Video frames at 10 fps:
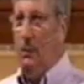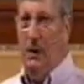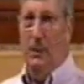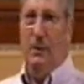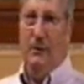
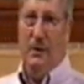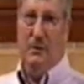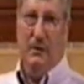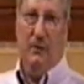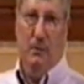people of
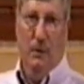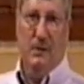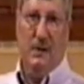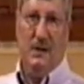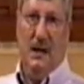Israel after
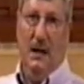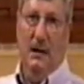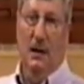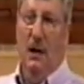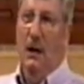Moses died,
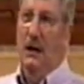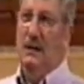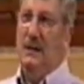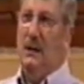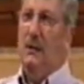he
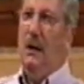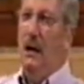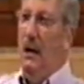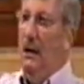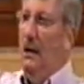said,
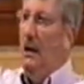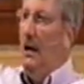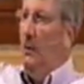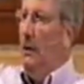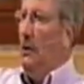okay, I
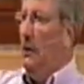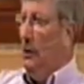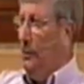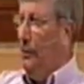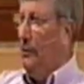want you all
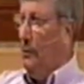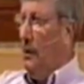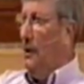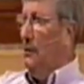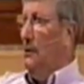to put away
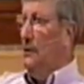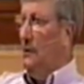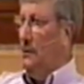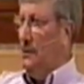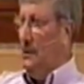your Egyptian